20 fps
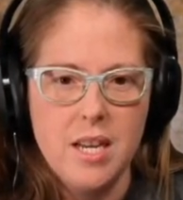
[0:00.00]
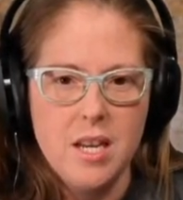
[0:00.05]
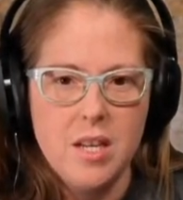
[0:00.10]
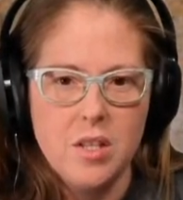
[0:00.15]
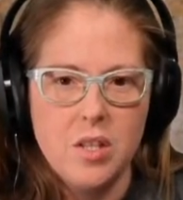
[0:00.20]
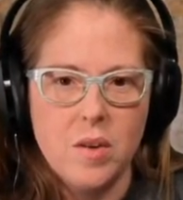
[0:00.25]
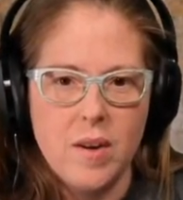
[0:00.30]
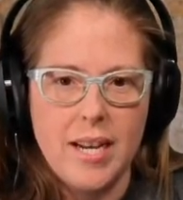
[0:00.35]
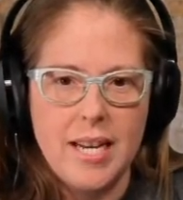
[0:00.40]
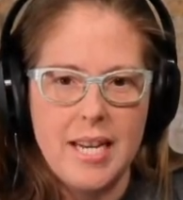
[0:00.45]

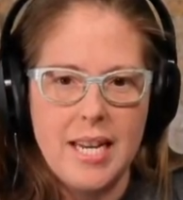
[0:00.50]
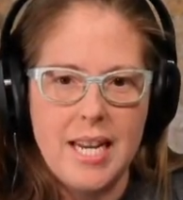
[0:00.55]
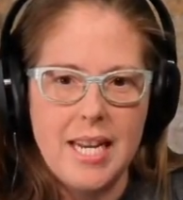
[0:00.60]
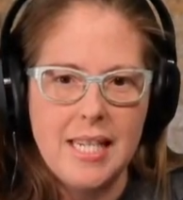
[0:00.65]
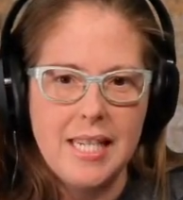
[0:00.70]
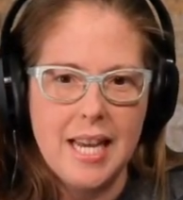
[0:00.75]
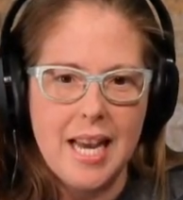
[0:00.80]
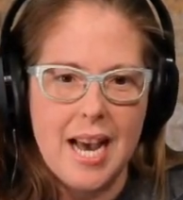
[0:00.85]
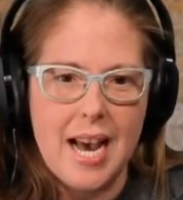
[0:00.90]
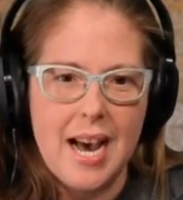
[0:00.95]
So I need
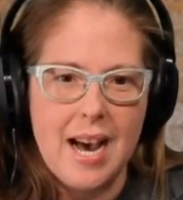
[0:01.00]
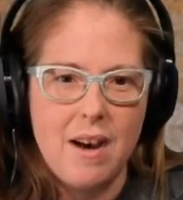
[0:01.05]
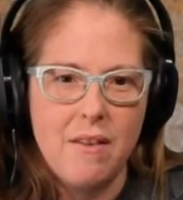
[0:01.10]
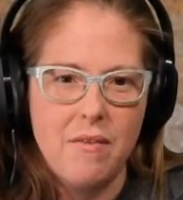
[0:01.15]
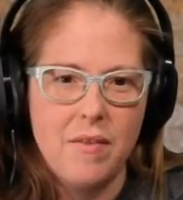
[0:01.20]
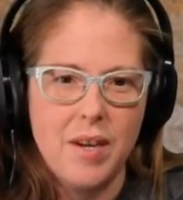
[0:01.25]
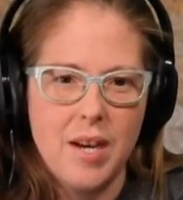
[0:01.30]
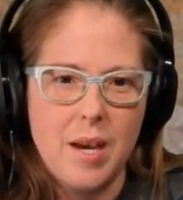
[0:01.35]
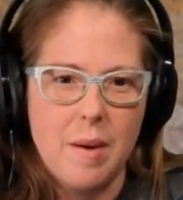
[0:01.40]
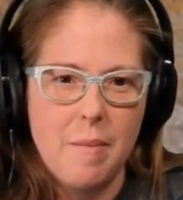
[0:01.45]
to
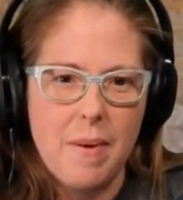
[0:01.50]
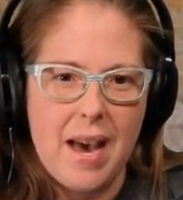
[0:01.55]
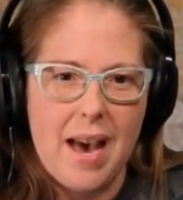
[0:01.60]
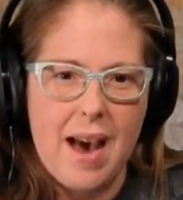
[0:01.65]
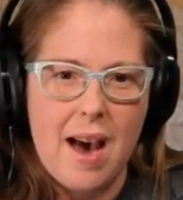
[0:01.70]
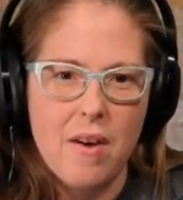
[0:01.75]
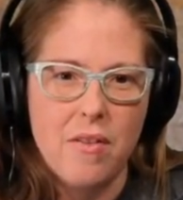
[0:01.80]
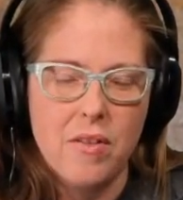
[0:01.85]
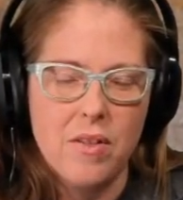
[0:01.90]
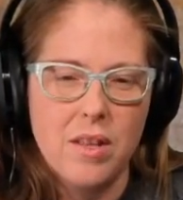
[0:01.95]
have a
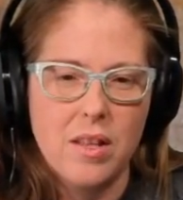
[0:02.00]
path